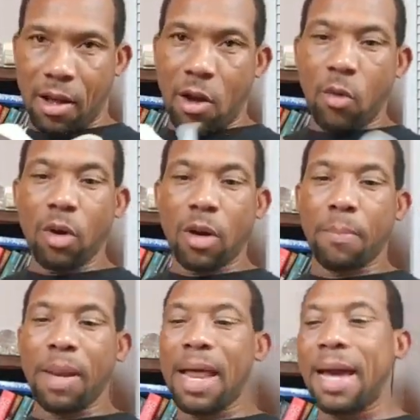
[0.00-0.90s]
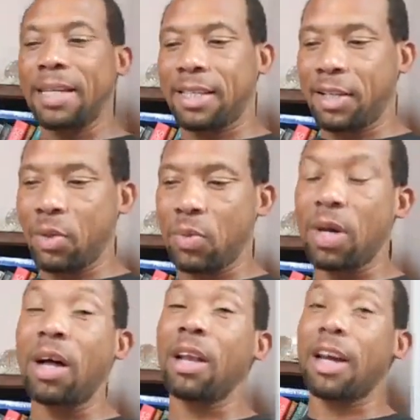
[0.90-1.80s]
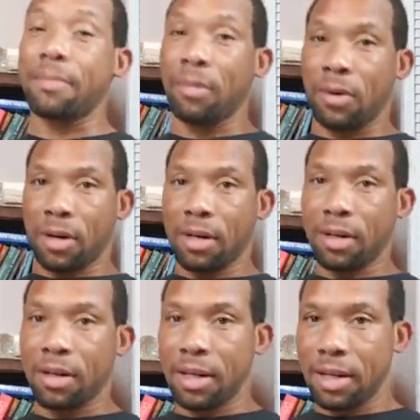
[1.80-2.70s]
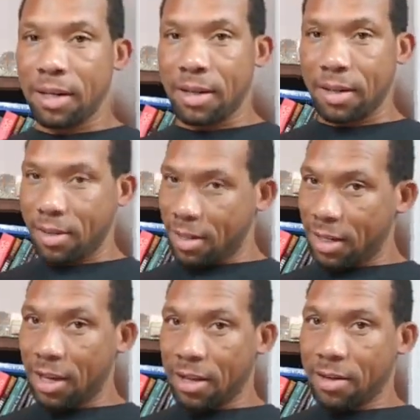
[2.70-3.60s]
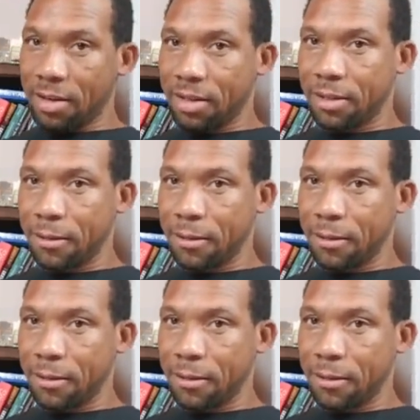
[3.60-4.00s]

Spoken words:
would apply to you a lot more than the others.